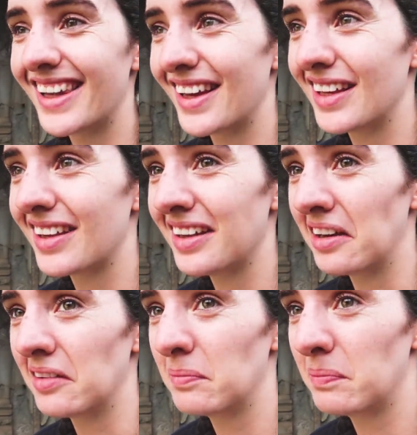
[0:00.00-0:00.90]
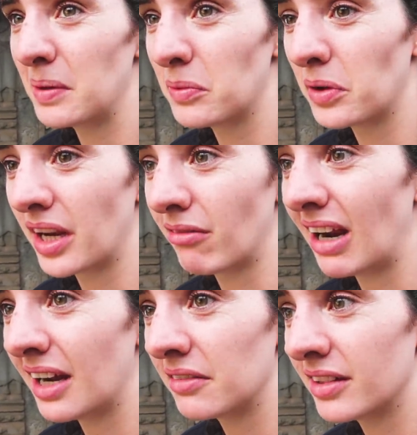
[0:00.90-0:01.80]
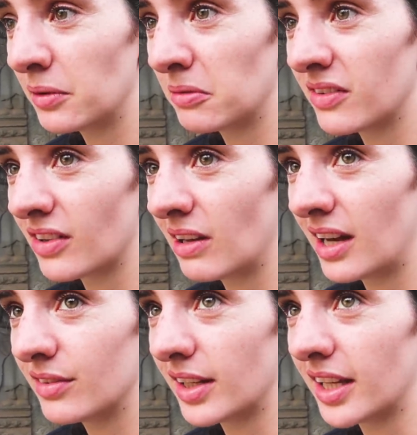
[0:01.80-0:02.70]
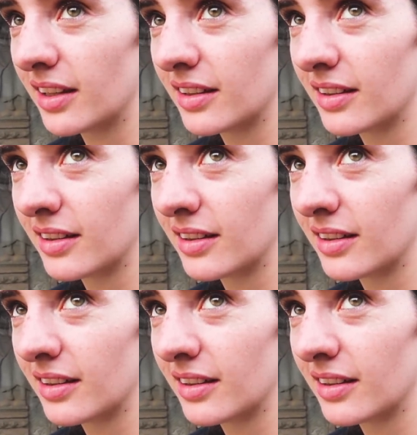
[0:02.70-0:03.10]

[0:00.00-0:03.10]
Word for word: and like, you know, people walking around, and it would have been so lively.